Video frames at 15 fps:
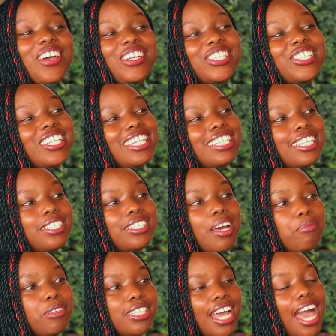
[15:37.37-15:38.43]
No, you should listen to
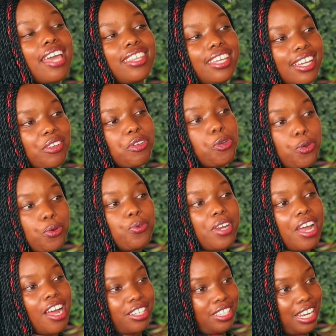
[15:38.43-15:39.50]
her music. I think you would
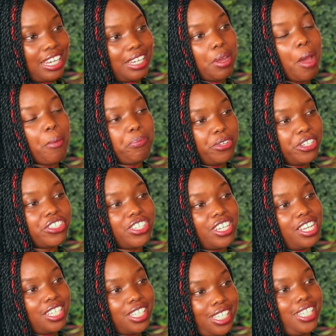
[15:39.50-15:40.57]
actually appreciate it.